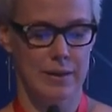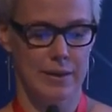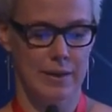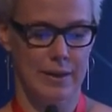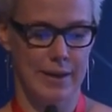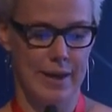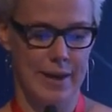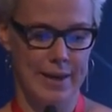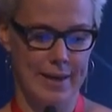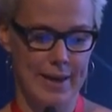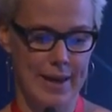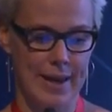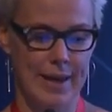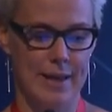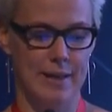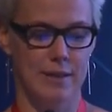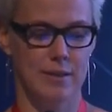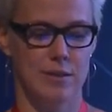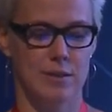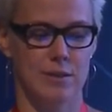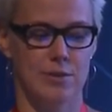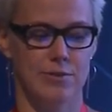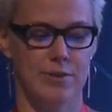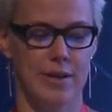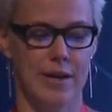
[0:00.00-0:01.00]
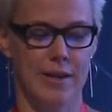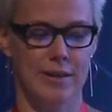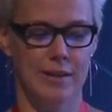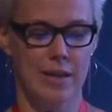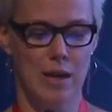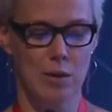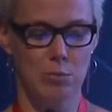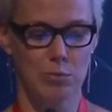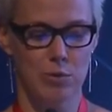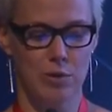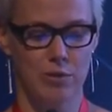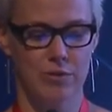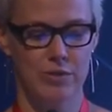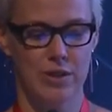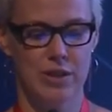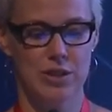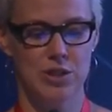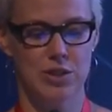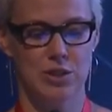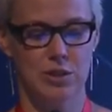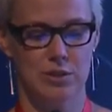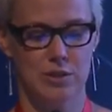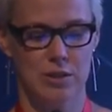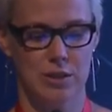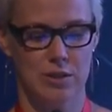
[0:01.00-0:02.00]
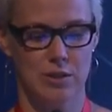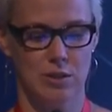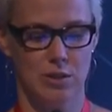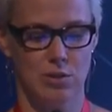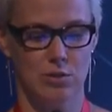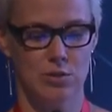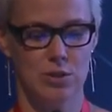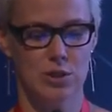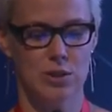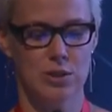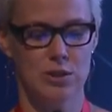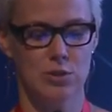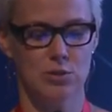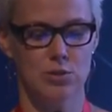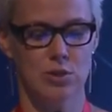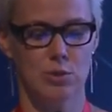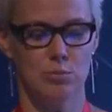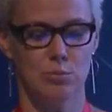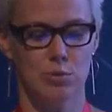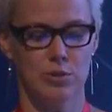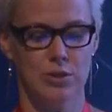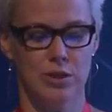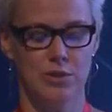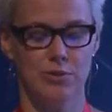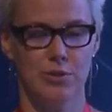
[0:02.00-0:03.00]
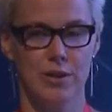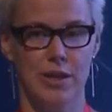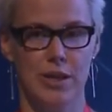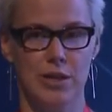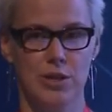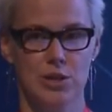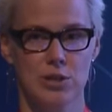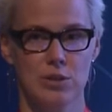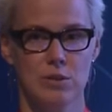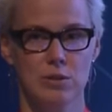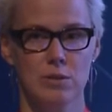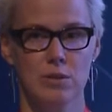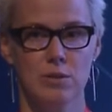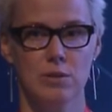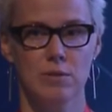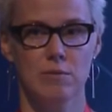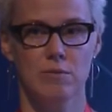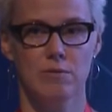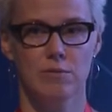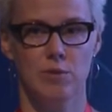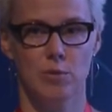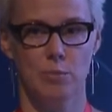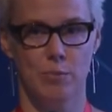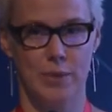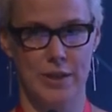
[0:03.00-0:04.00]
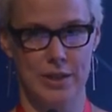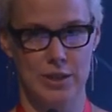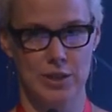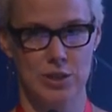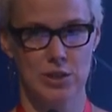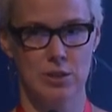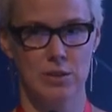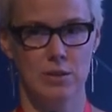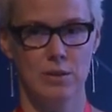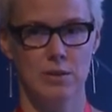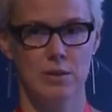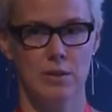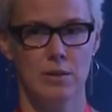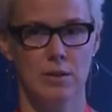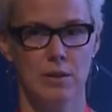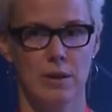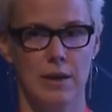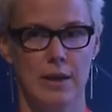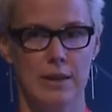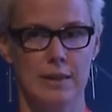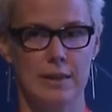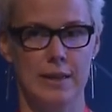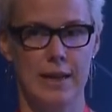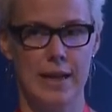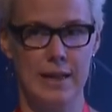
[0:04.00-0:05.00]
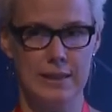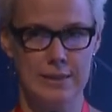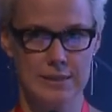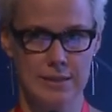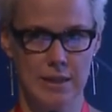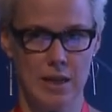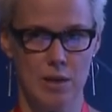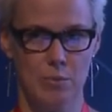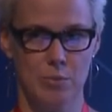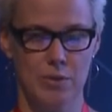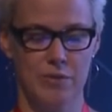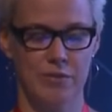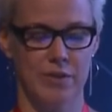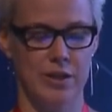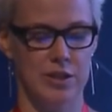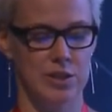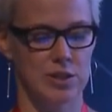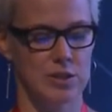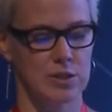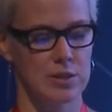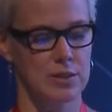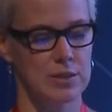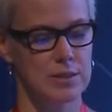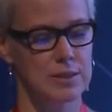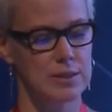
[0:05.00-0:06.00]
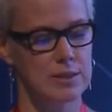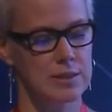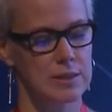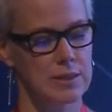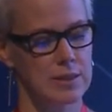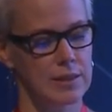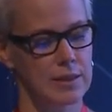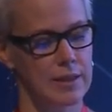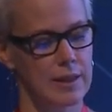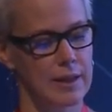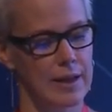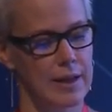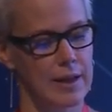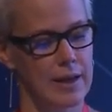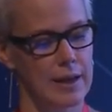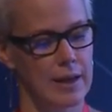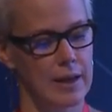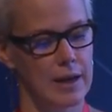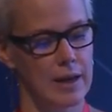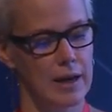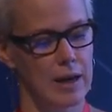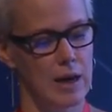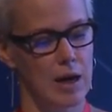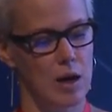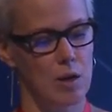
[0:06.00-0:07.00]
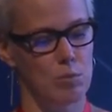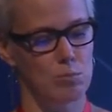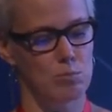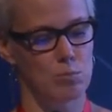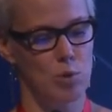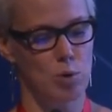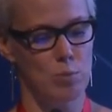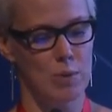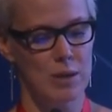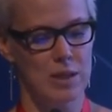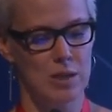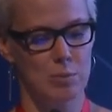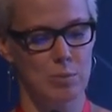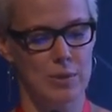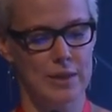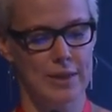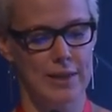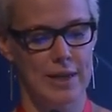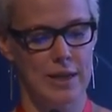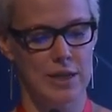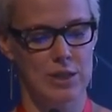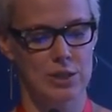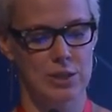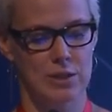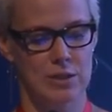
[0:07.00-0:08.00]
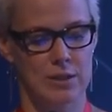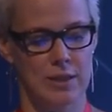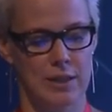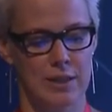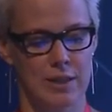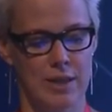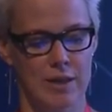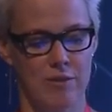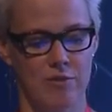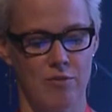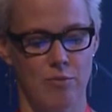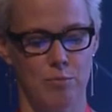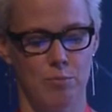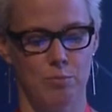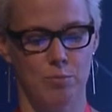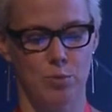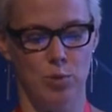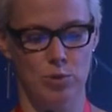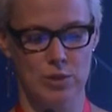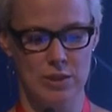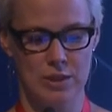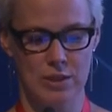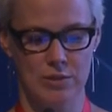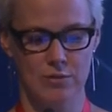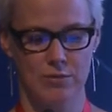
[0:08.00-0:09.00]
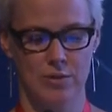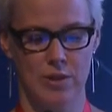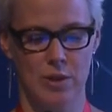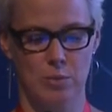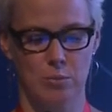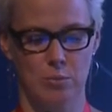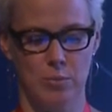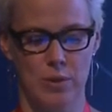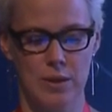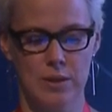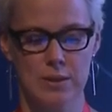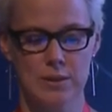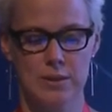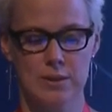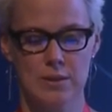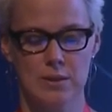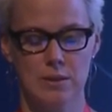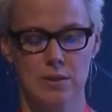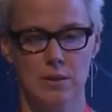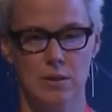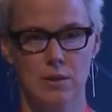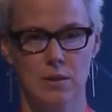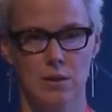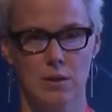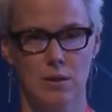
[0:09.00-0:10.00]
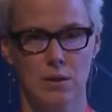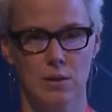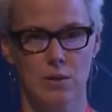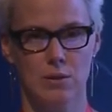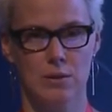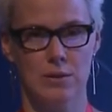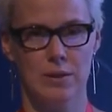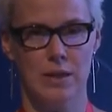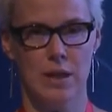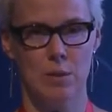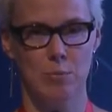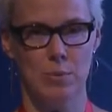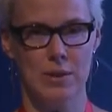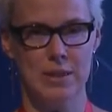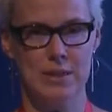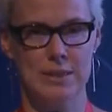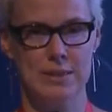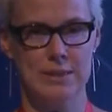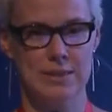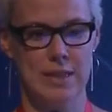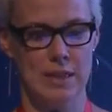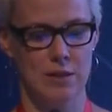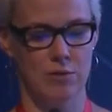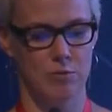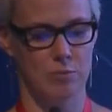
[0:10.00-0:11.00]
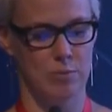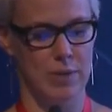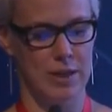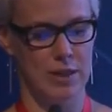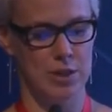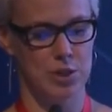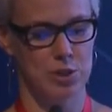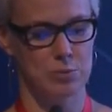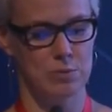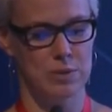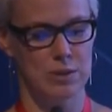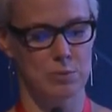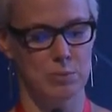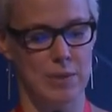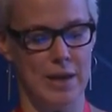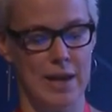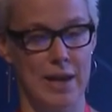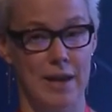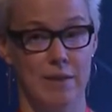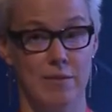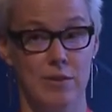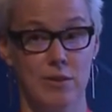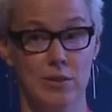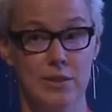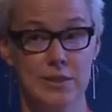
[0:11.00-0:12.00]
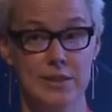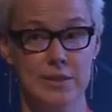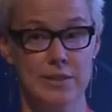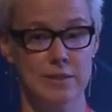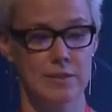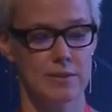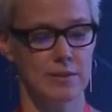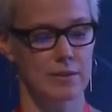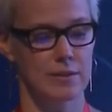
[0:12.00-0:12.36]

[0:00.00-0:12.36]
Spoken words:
again, there are a number of digital technologies to support education for patients and healthcare professionals. Mobile application can have positive impacts on diabetes self-management behaviors.